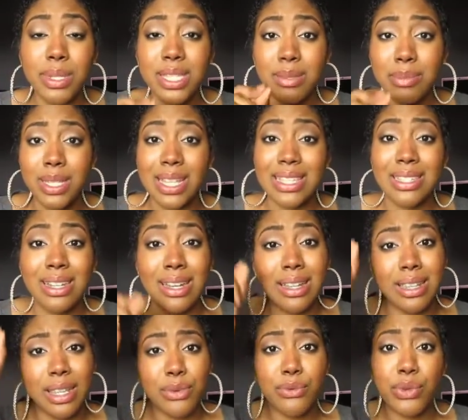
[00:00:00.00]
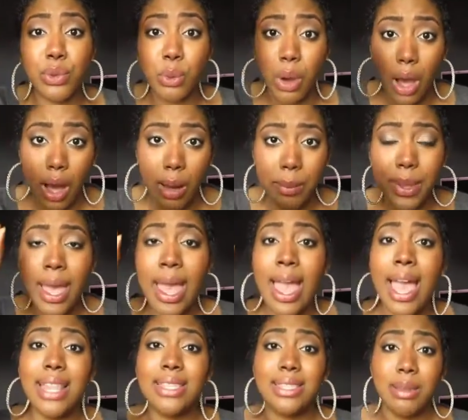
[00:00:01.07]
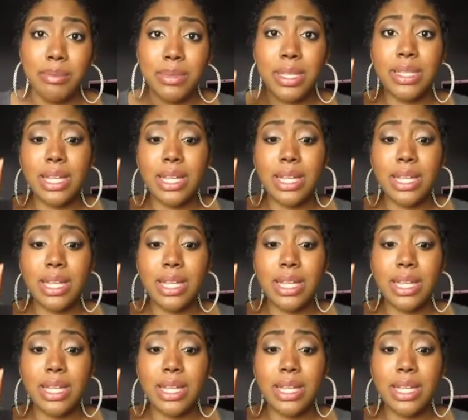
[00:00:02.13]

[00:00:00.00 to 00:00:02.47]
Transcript: but something that's going to lift you up and something